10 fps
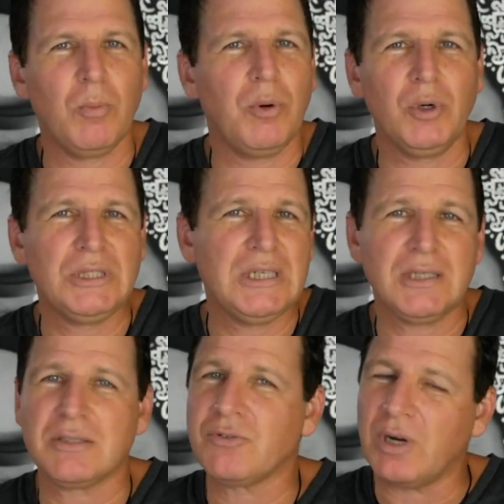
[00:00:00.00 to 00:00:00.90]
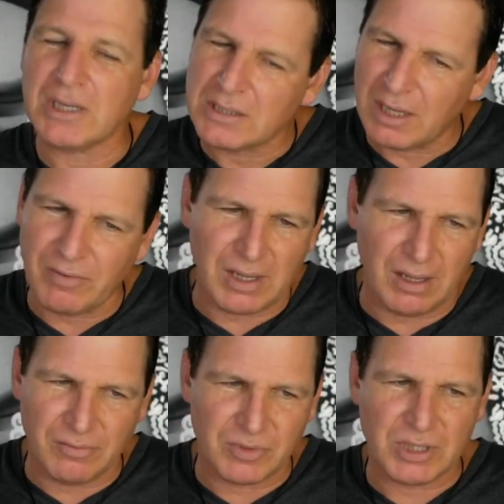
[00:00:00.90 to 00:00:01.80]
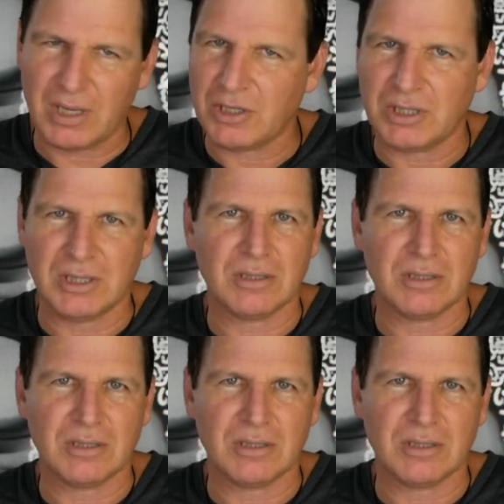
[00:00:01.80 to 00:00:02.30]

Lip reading: point here is for us to have a conversation.